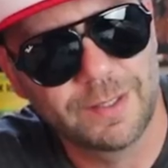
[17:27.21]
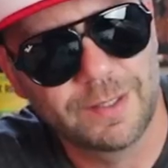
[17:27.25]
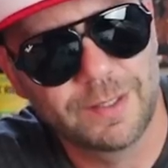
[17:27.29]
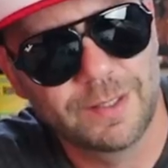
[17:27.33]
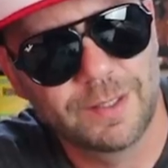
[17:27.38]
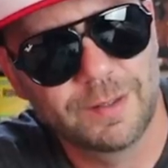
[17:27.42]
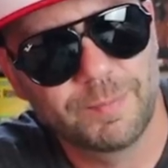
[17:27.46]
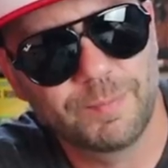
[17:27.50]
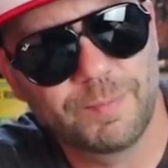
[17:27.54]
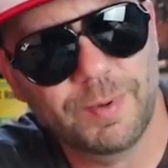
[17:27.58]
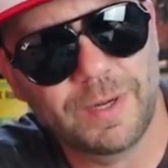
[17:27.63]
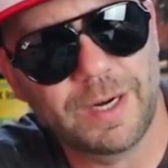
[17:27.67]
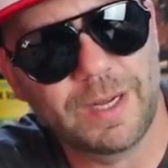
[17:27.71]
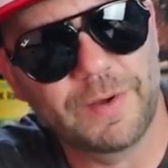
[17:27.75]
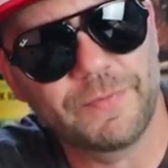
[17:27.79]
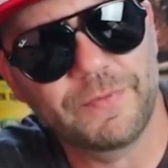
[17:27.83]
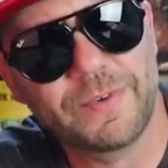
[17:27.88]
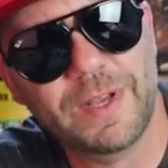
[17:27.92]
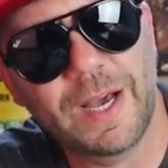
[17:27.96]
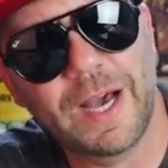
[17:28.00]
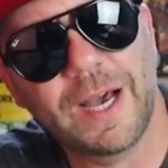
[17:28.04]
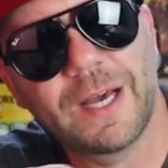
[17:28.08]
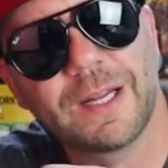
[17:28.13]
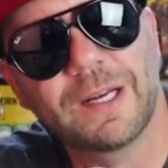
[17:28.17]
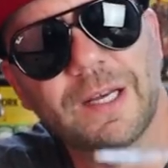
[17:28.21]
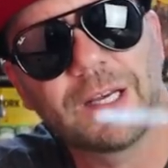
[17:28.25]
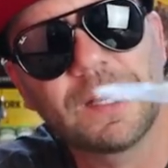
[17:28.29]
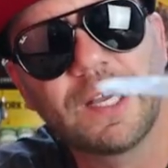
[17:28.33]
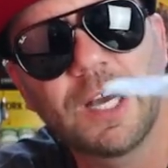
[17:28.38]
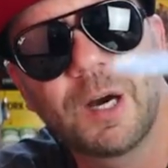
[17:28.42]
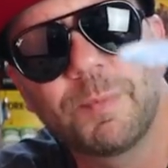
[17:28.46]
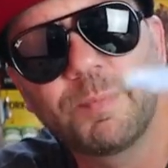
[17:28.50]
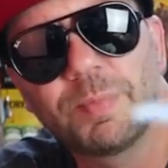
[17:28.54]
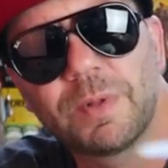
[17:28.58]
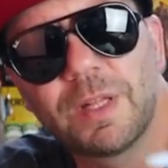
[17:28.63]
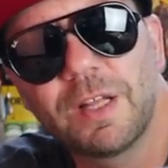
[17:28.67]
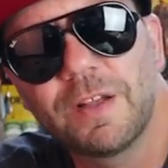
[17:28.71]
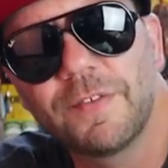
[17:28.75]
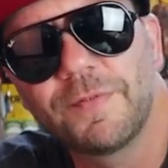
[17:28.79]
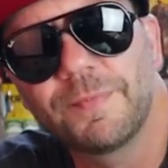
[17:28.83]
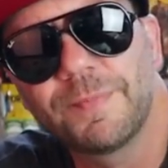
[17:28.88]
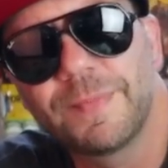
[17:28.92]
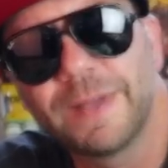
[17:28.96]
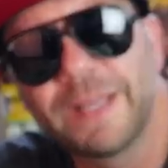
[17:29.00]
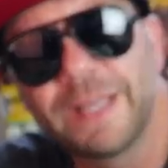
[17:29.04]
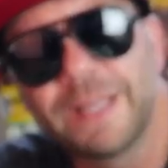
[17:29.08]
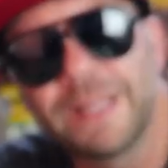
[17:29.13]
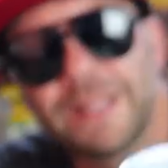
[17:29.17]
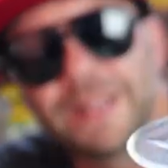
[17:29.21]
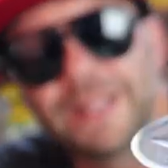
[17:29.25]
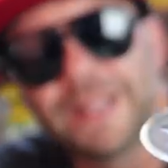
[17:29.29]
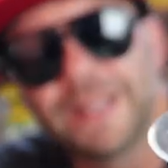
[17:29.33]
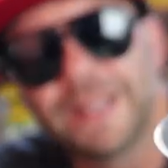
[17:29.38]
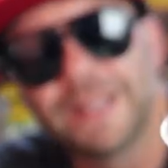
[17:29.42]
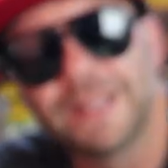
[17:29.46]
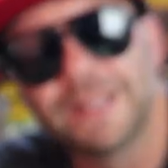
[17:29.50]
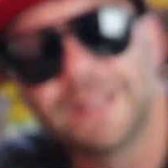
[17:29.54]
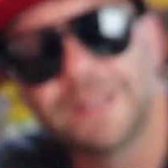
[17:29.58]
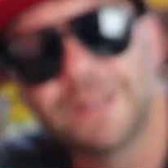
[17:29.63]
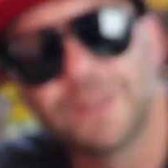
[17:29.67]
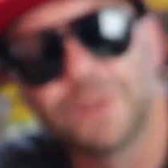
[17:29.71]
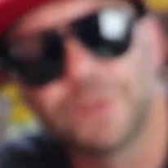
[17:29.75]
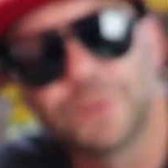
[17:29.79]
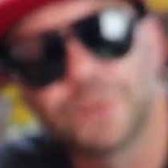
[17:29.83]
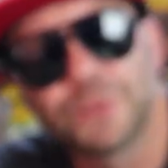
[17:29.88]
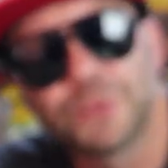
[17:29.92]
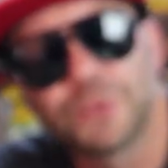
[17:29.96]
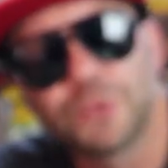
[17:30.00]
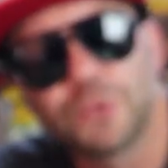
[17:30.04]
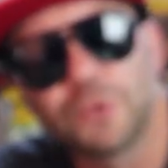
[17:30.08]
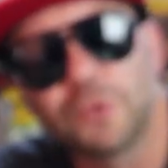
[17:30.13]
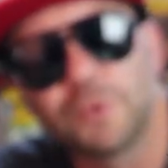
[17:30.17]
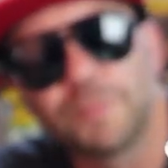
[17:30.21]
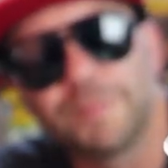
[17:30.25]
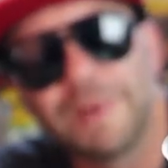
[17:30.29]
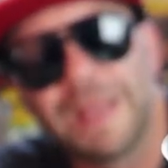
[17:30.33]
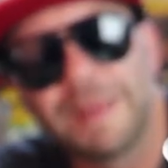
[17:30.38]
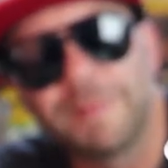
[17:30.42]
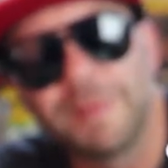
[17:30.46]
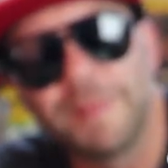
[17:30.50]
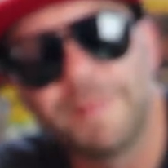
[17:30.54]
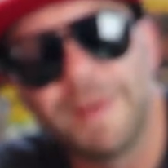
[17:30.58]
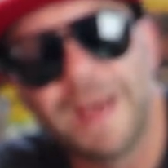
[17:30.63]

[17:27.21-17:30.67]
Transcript: But I've got a couple of them in that old school baby